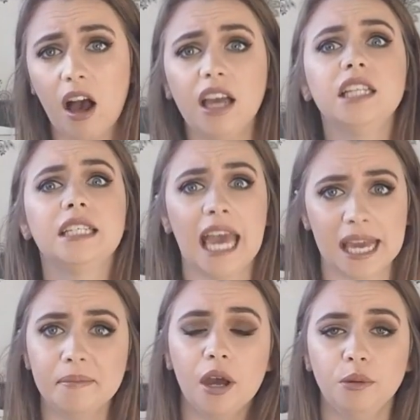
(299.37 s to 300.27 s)
I
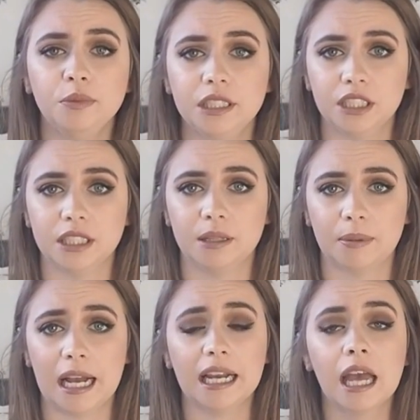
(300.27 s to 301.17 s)
came home with just the
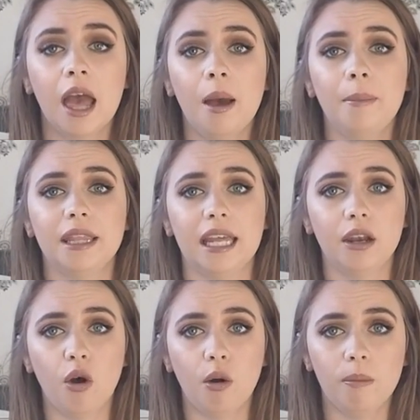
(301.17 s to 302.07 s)
black, but
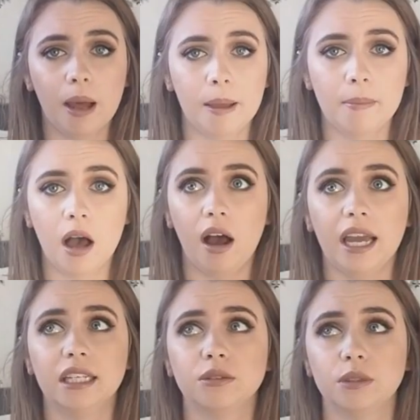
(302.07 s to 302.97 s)
then on my
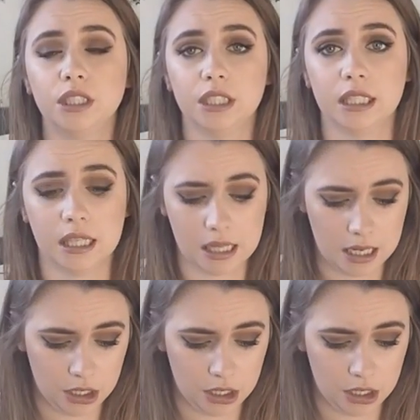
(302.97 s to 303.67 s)
mind was just these